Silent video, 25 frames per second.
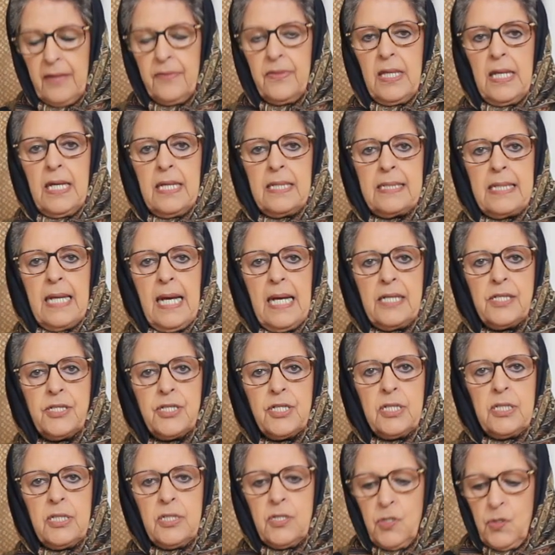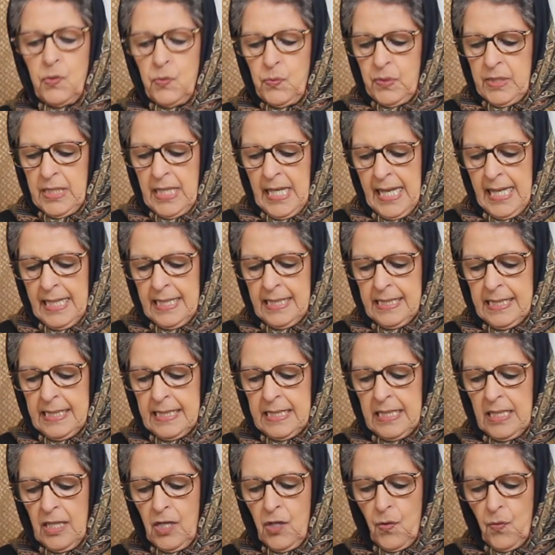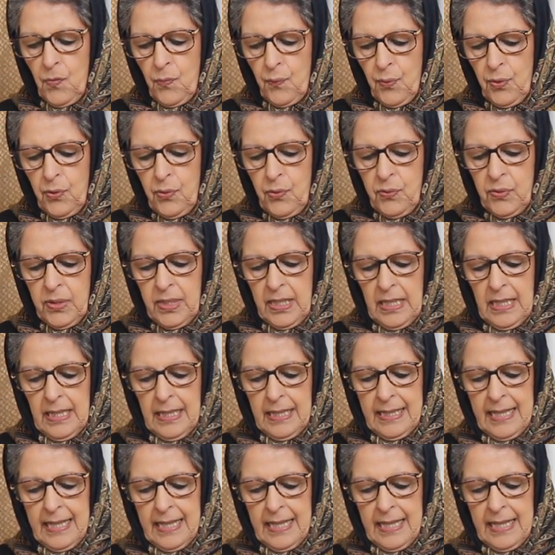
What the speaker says: the attention to tense, root,